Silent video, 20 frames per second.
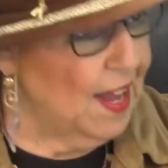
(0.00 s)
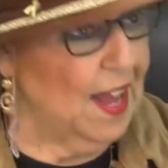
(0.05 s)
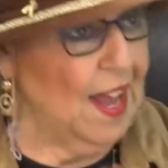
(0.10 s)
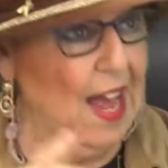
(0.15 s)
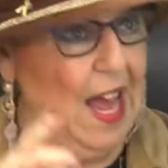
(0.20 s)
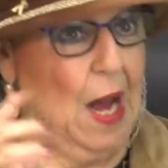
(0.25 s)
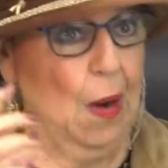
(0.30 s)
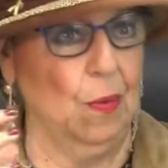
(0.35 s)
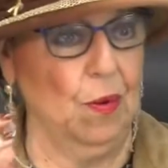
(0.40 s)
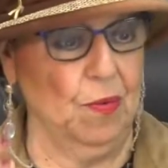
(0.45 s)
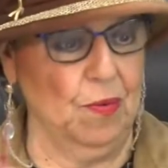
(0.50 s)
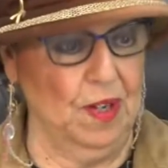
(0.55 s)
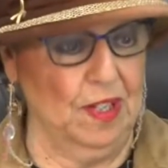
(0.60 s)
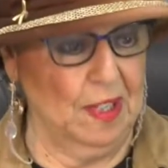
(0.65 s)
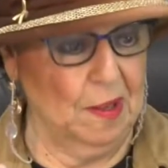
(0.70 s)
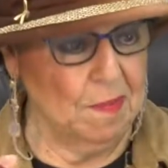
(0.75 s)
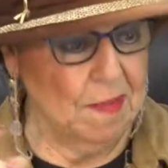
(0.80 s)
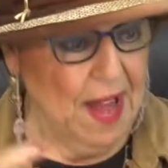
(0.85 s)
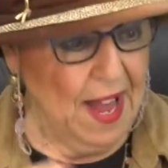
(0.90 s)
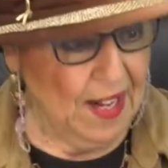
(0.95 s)
how it
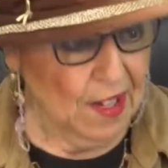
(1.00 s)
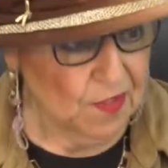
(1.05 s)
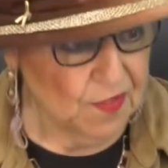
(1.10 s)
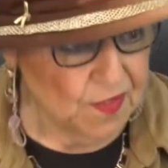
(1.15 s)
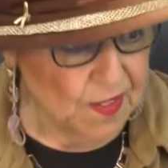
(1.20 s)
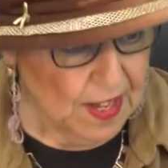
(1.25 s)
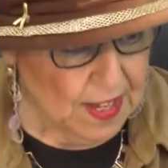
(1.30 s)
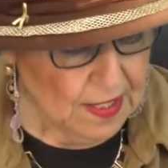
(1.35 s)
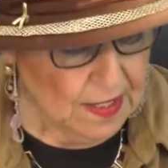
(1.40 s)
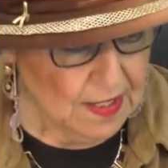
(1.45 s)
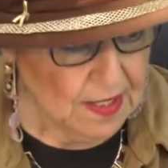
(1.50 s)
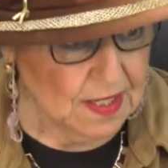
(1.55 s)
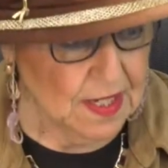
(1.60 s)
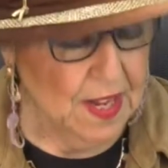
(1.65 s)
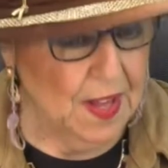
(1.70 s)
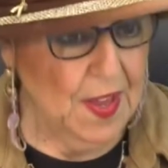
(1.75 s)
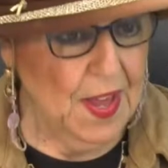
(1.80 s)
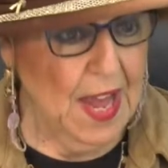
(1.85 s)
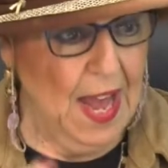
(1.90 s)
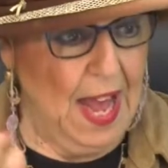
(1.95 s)
really manifests,
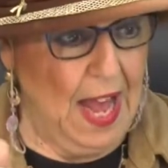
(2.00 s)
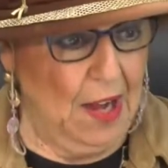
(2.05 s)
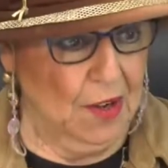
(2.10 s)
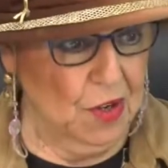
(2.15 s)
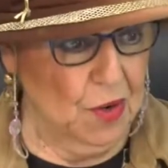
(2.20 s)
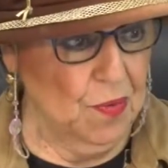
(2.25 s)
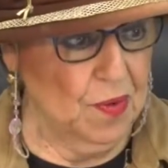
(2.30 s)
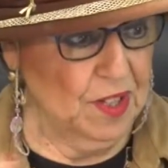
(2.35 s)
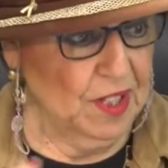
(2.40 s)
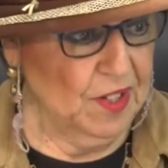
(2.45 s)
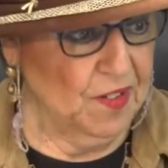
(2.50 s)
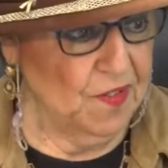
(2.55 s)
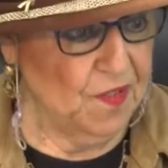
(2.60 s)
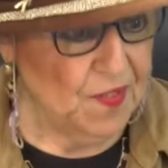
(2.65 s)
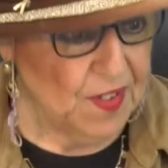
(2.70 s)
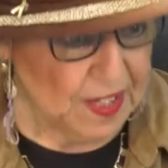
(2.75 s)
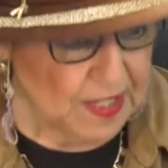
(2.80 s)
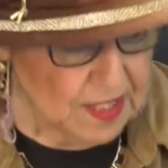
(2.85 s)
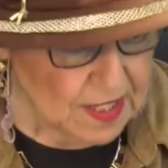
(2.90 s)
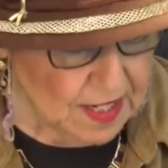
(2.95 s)
how you really
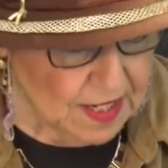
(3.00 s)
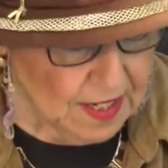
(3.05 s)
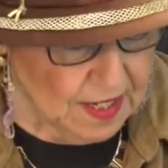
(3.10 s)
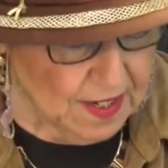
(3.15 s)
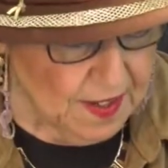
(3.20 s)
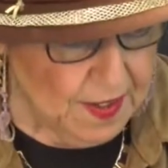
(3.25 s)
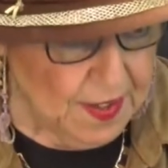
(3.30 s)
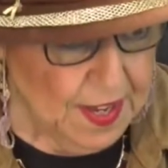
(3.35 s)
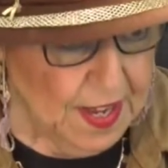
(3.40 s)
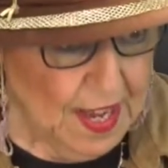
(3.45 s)
fix it,